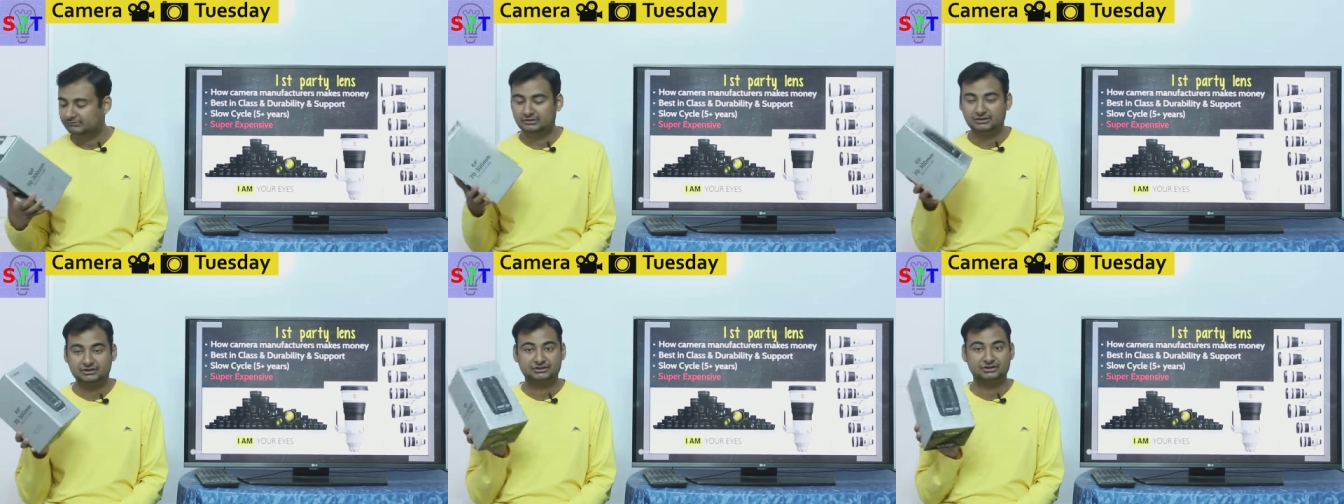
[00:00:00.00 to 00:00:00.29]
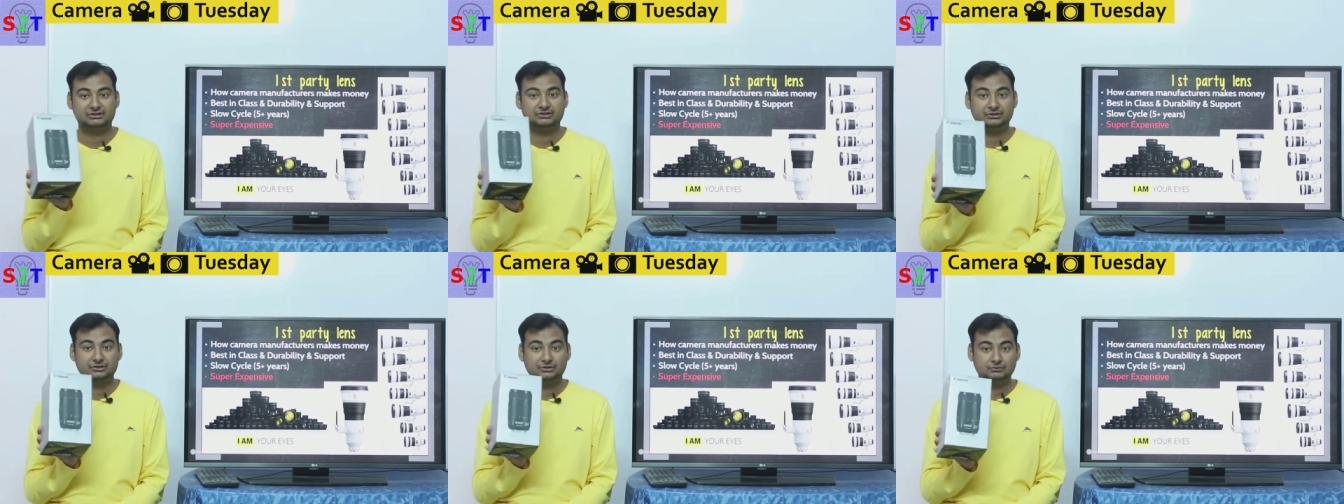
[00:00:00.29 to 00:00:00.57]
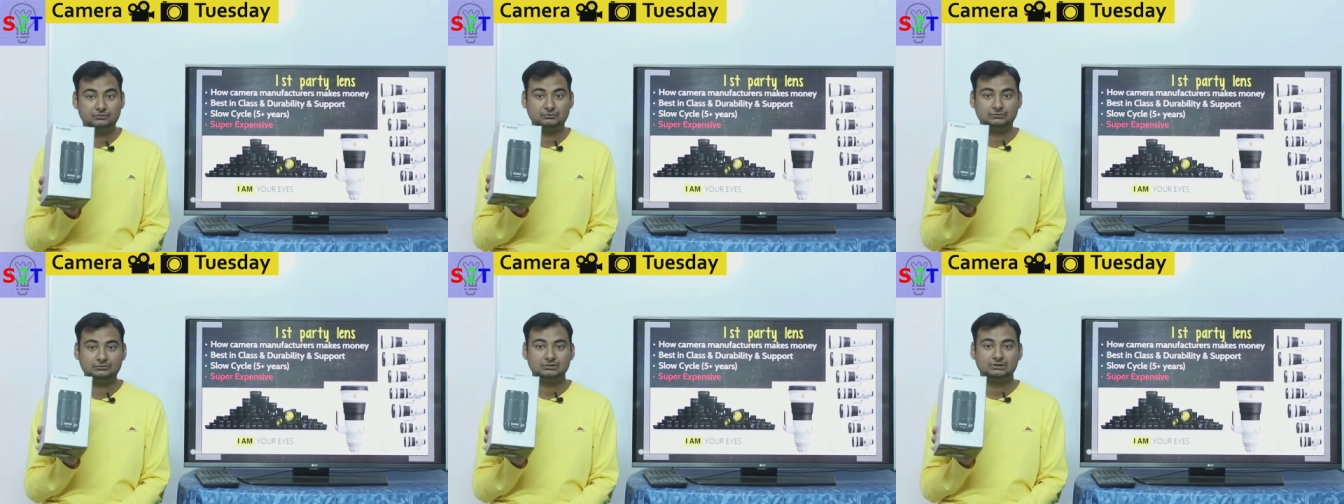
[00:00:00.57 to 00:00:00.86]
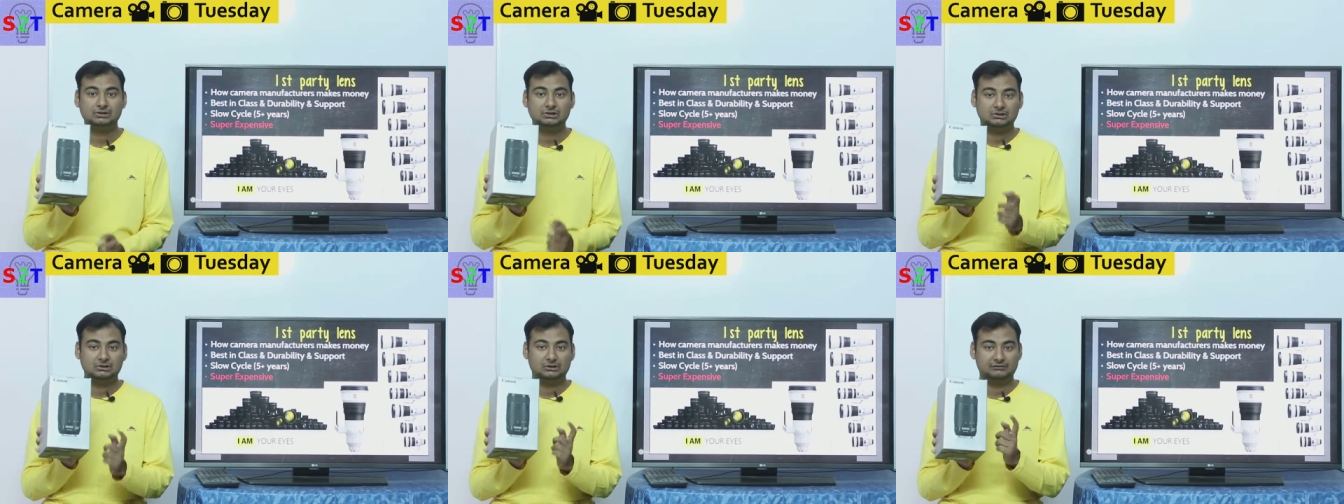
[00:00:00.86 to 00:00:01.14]
version 2
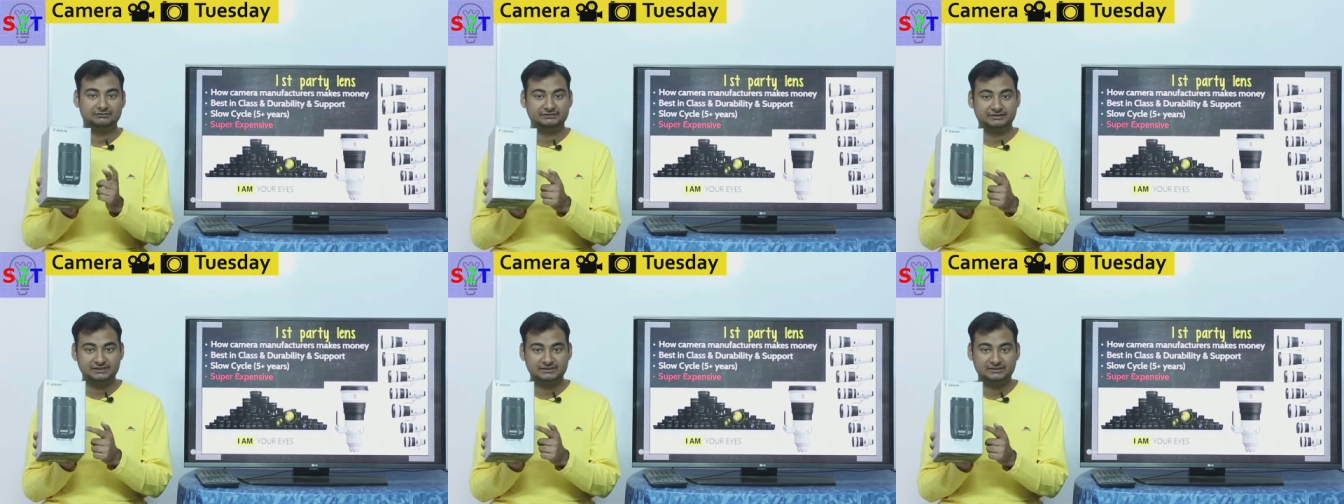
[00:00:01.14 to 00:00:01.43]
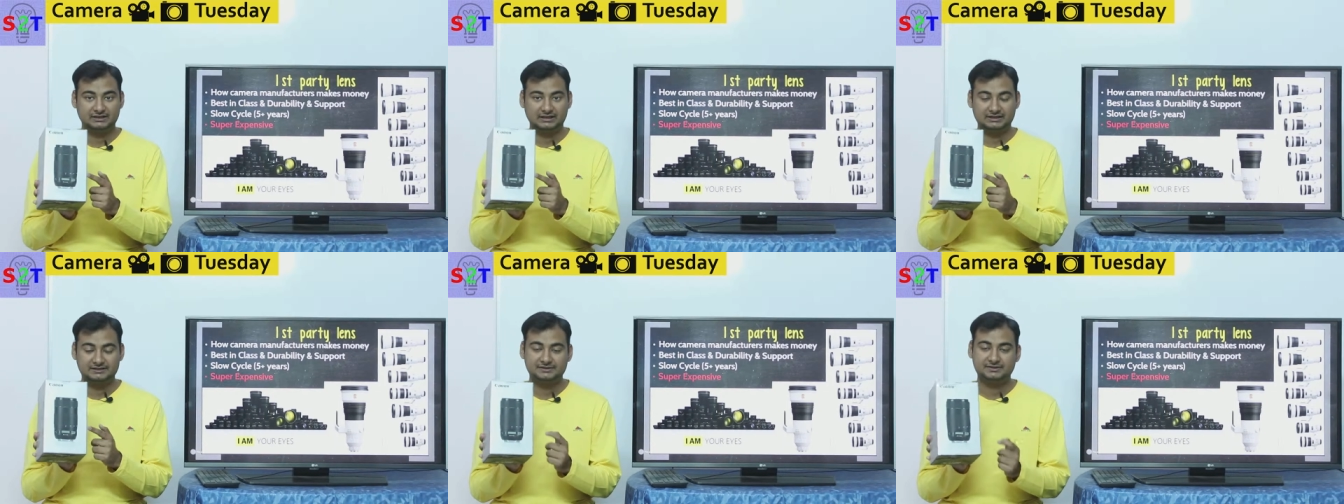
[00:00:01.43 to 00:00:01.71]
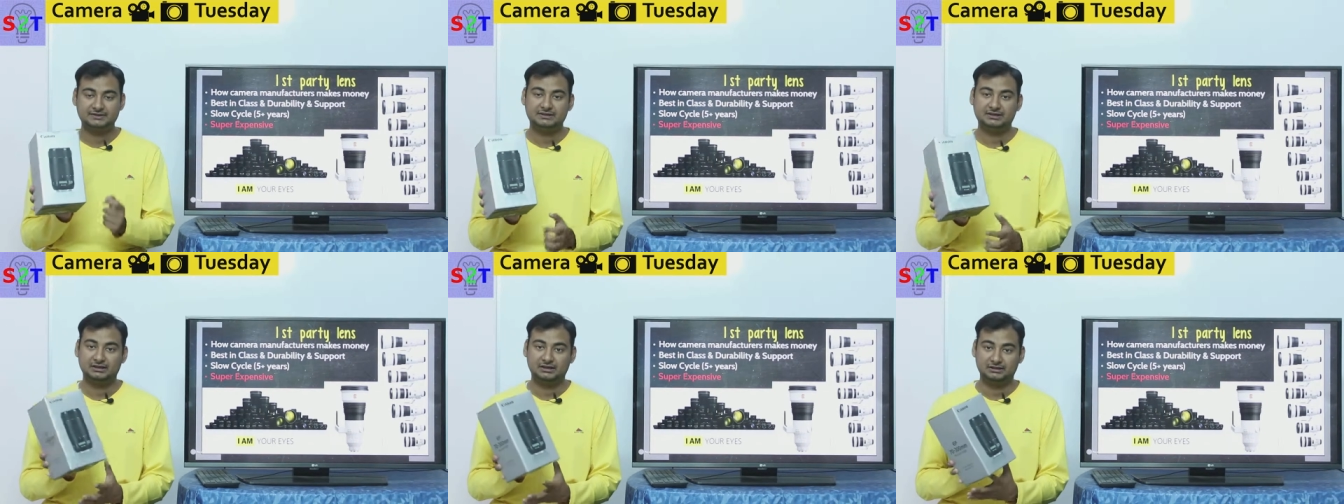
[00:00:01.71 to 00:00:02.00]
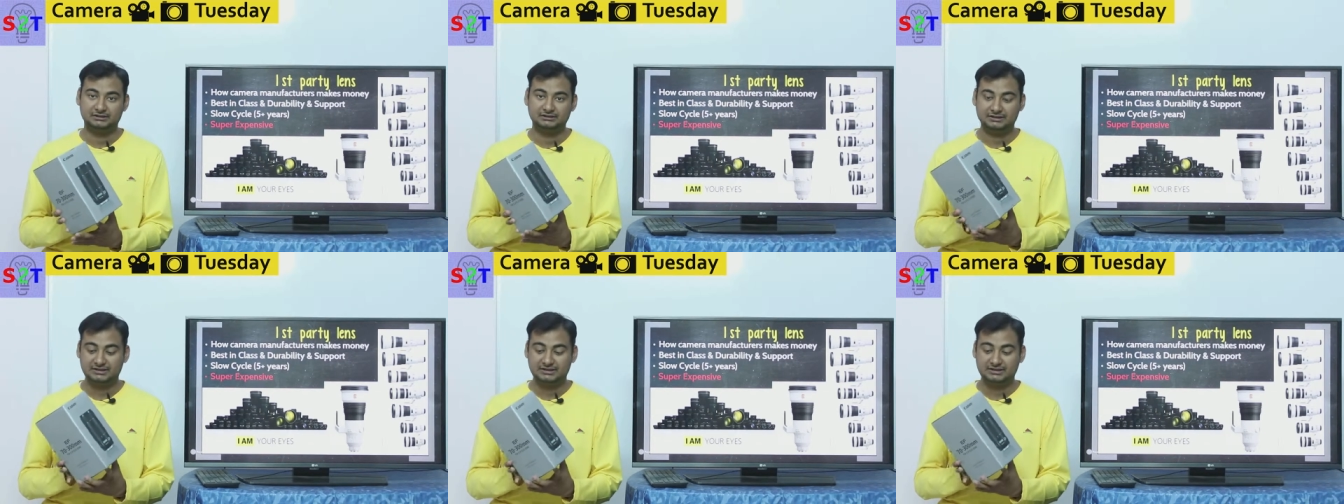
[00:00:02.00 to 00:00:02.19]
of this lens uh,